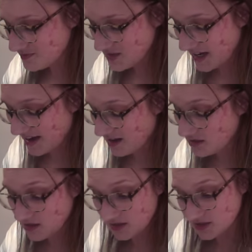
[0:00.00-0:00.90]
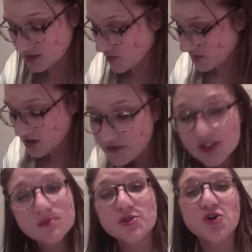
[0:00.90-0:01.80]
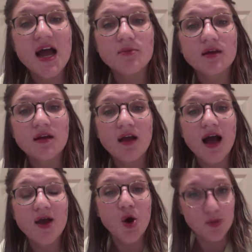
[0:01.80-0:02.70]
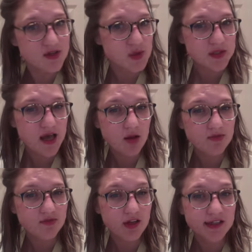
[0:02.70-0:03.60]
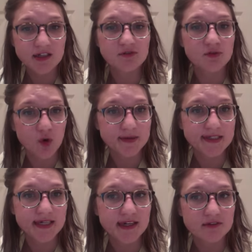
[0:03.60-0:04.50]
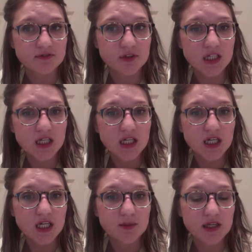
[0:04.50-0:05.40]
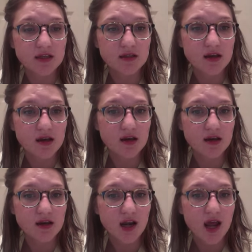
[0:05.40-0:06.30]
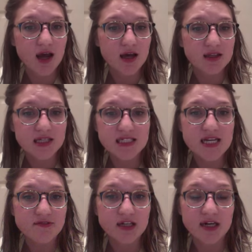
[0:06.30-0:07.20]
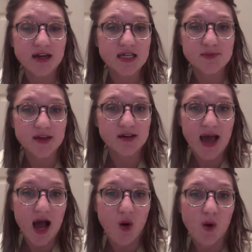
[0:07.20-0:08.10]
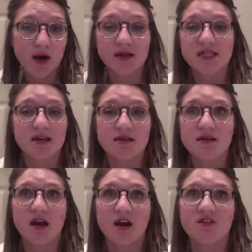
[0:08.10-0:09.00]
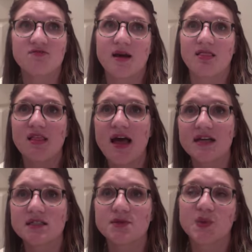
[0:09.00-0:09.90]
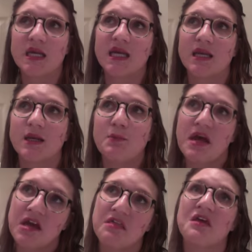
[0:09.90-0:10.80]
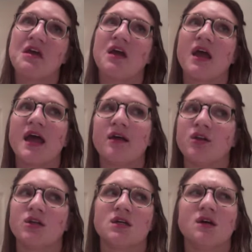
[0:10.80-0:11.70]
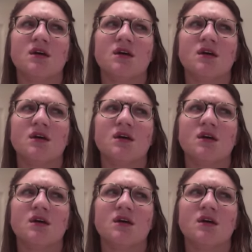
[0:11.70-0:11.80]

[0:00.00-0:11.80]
Yeah, so thank you for subscribing. I hope this was helpful and informative. I mean, at least every night I spend an hour taking care of my legs between bathing and